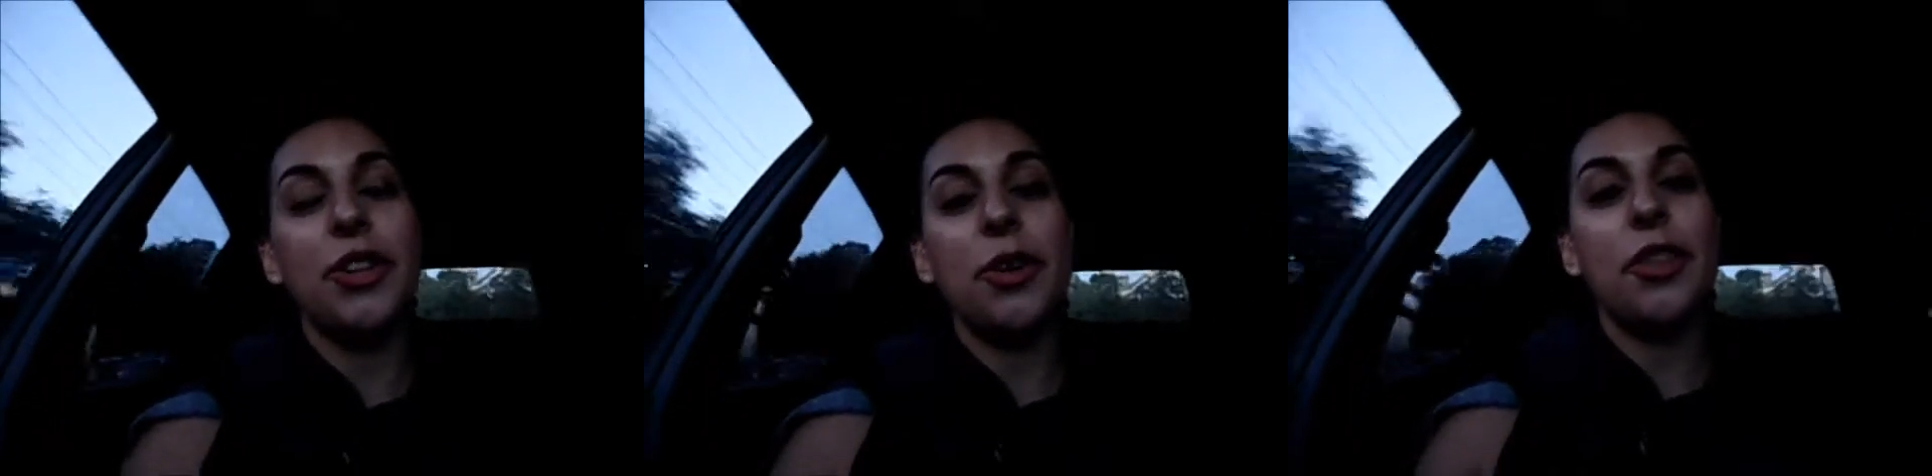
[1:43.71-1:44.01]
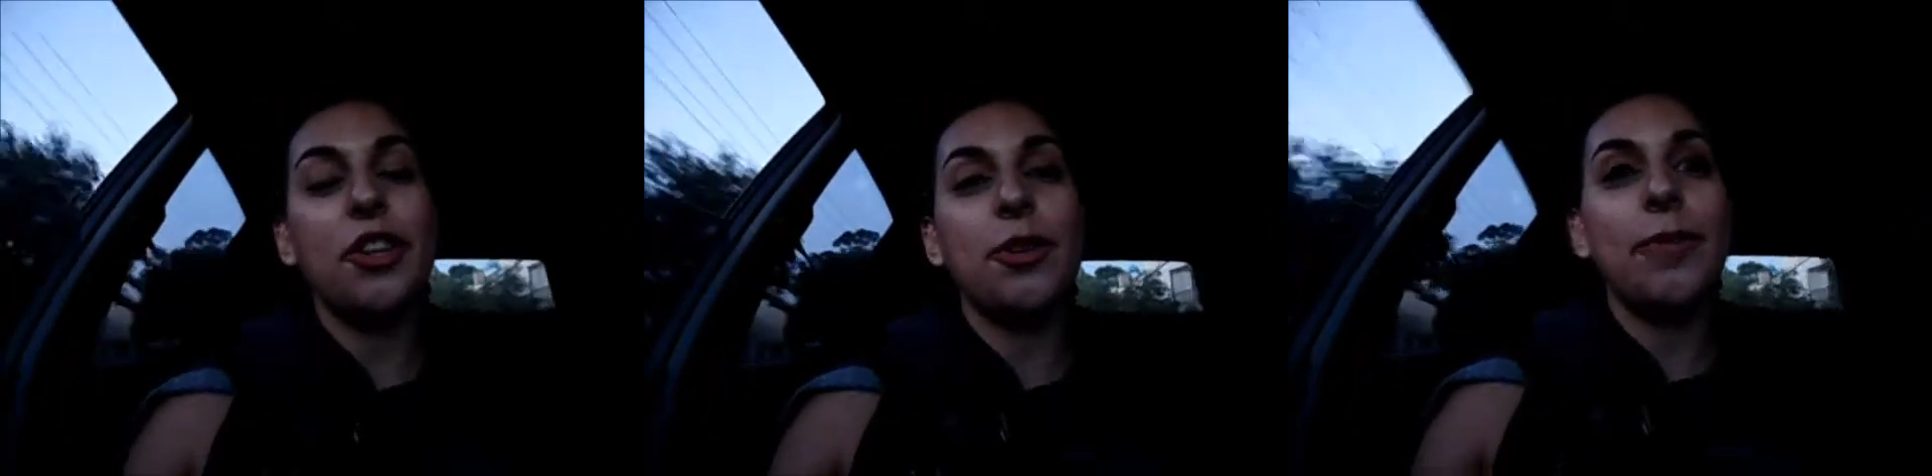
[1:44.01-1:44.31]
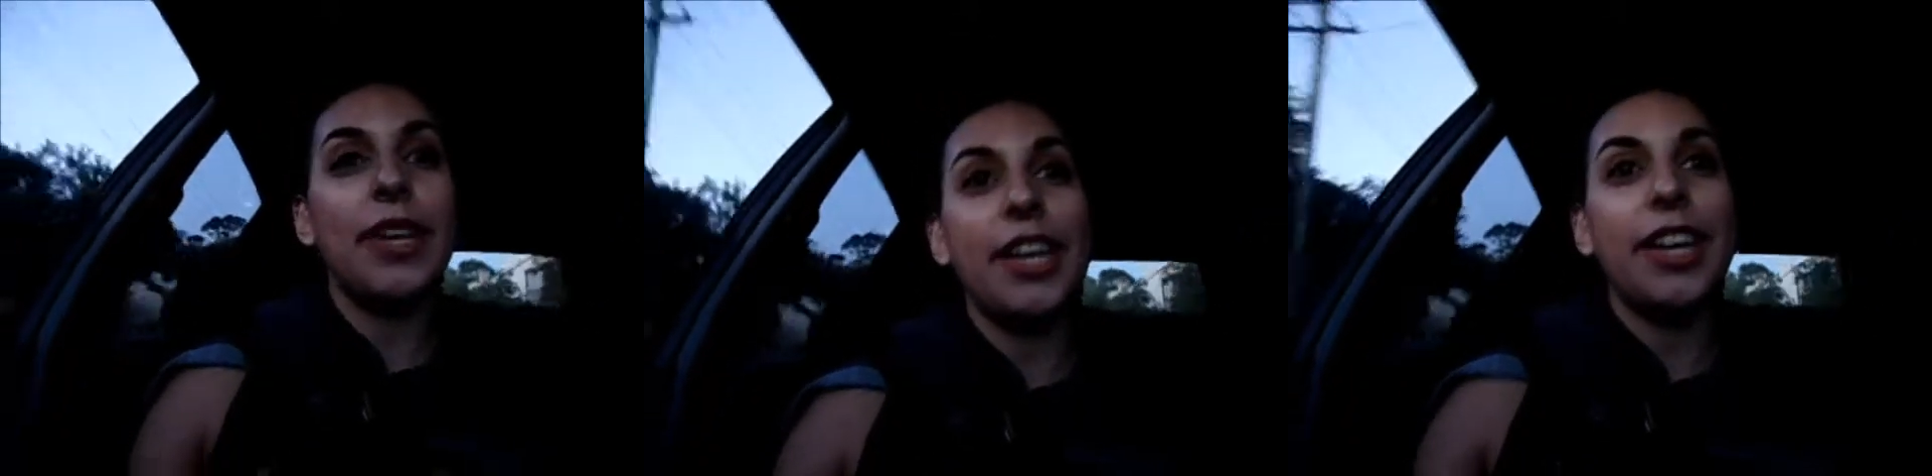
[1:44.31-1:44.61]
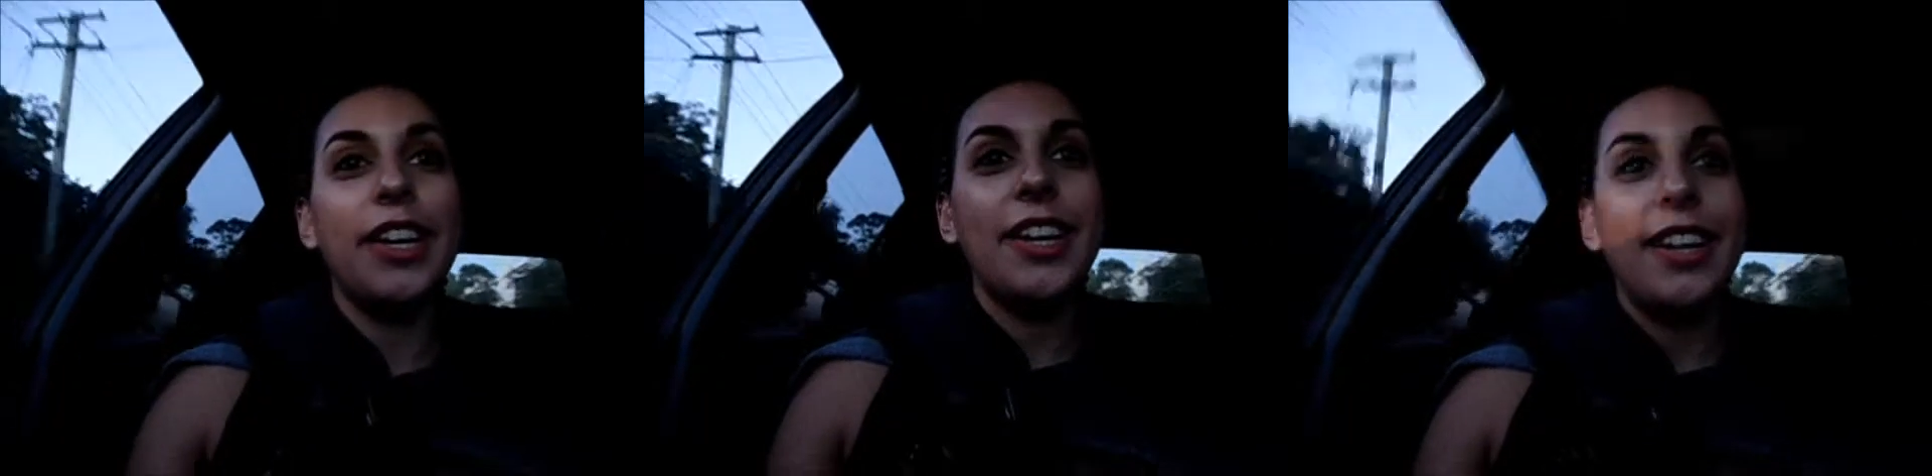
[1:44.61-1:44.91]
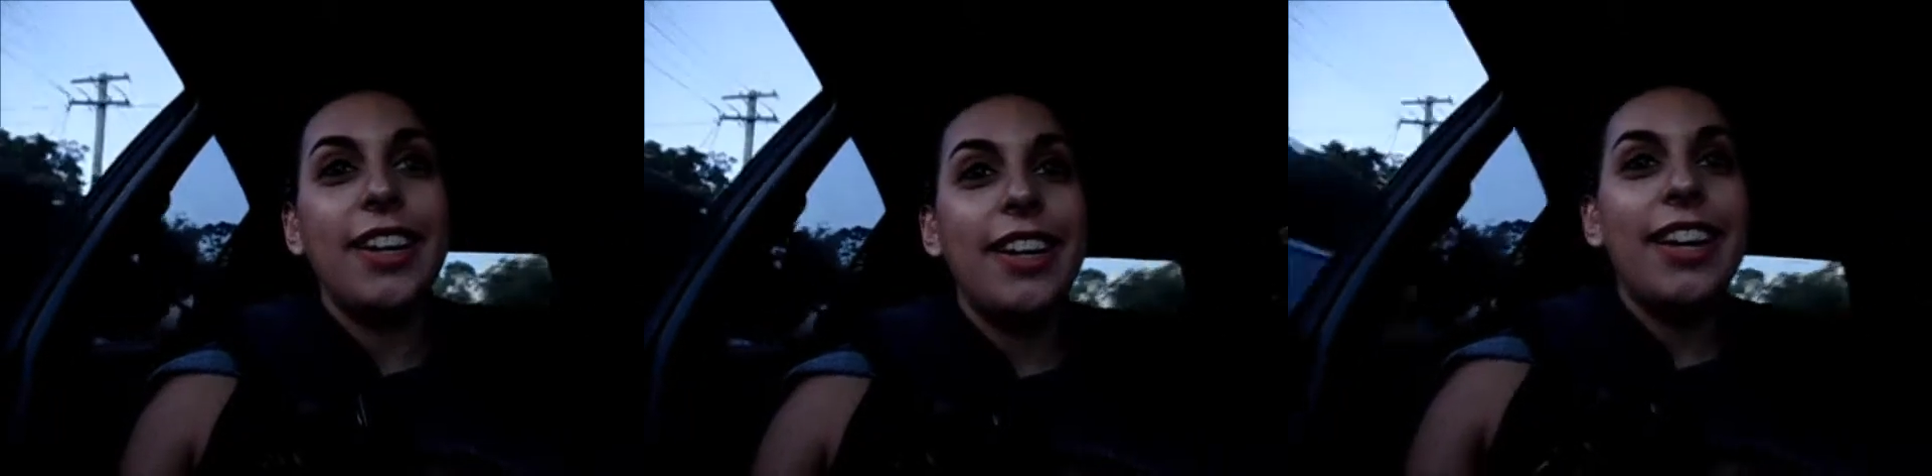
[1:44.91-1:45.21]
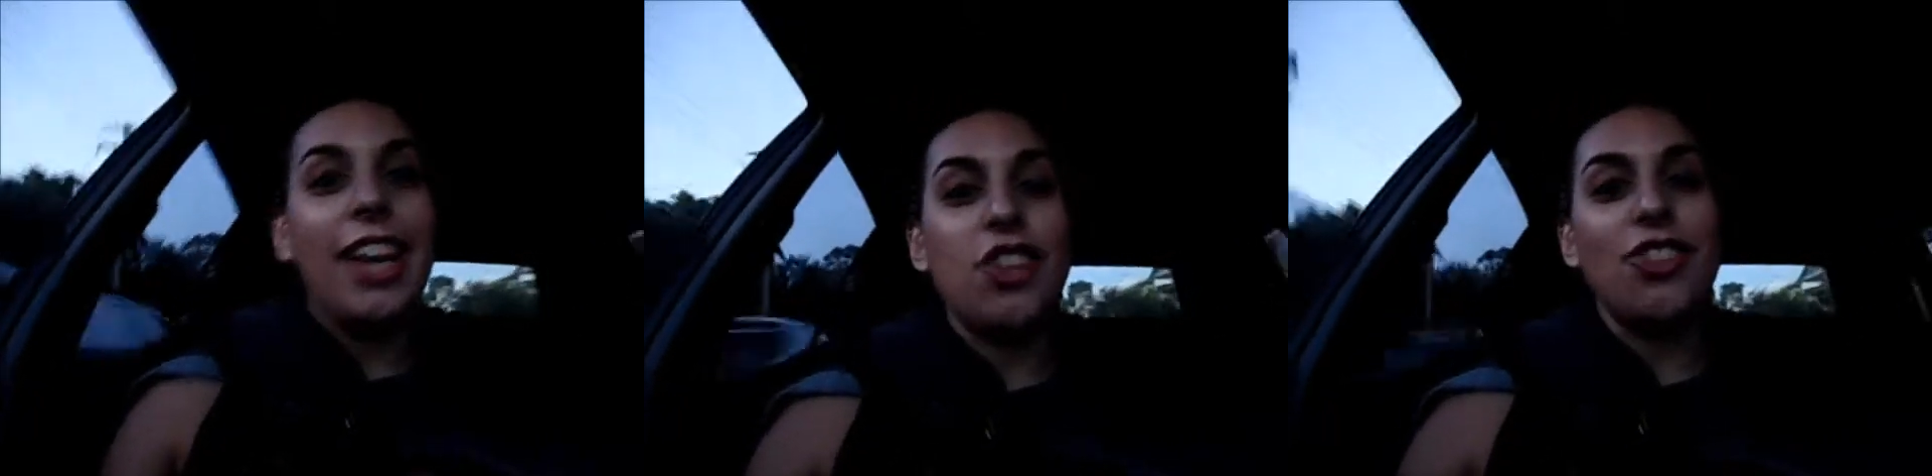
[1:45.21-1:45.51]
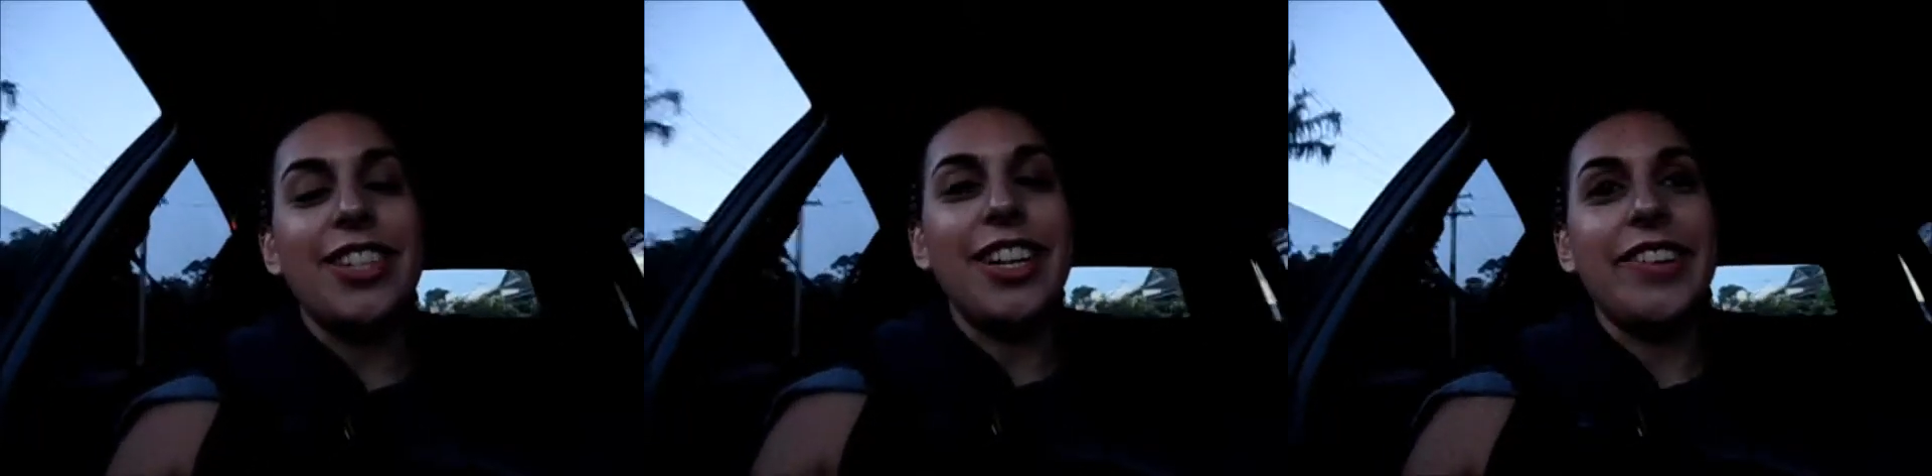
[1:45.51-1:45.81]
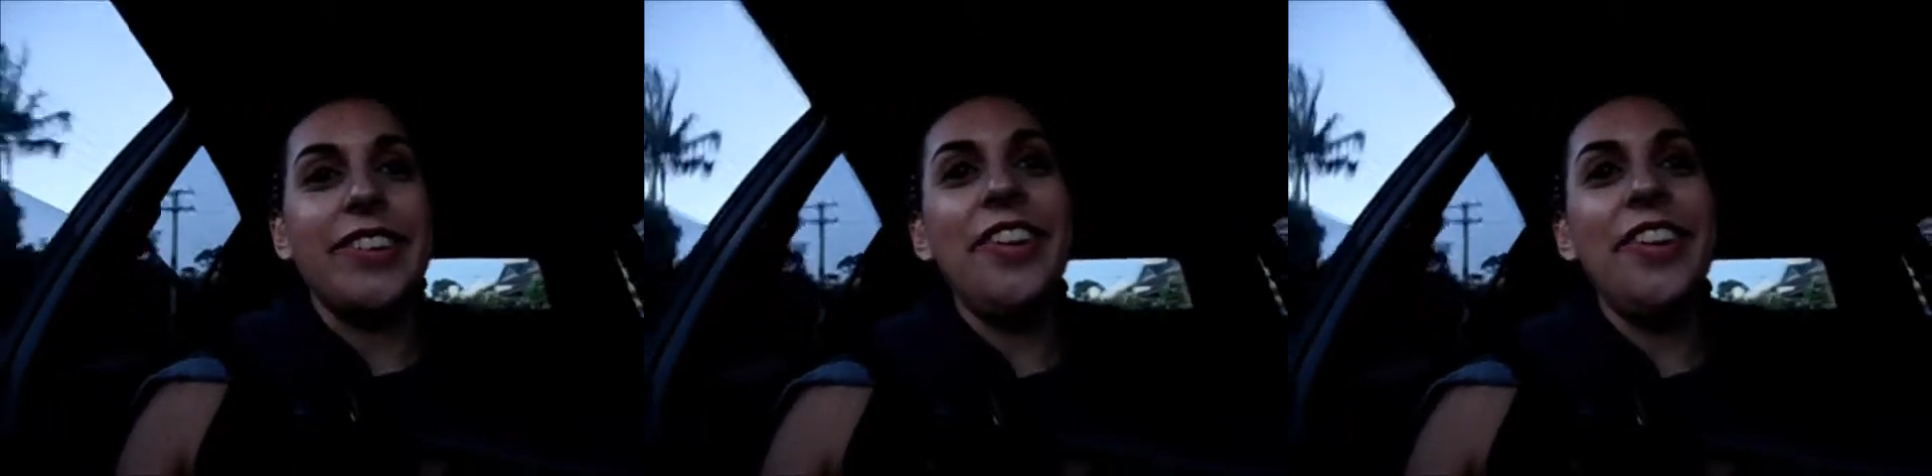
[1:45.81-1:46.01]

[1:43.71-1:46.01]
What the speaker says: So this should be interesting,